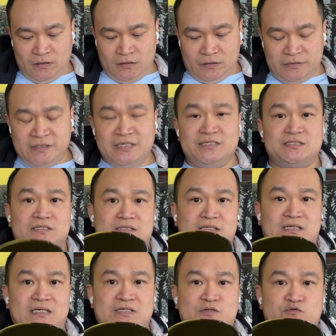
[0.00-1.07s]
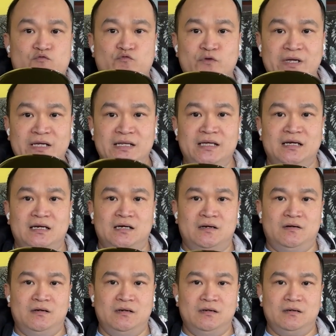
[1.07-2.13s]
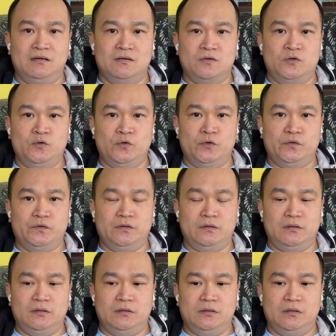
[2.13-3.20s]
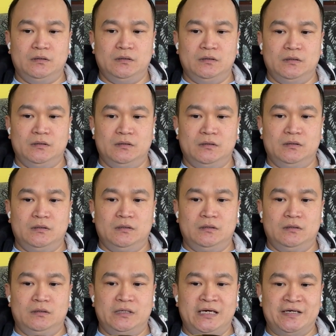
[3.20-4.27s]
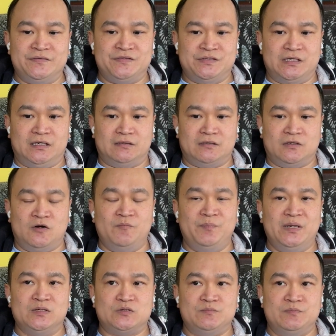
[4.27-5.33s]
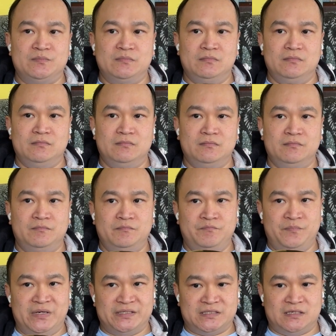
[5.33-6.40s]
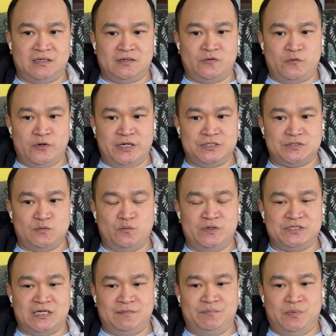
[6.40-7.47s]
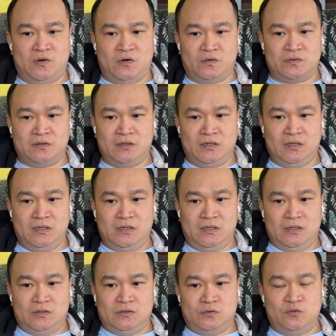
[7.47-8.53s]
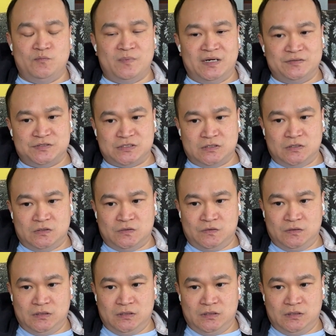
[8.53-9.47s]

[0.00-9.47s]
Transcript: This is really a good headset compared to Meta Quest, which I bought 2 months ago.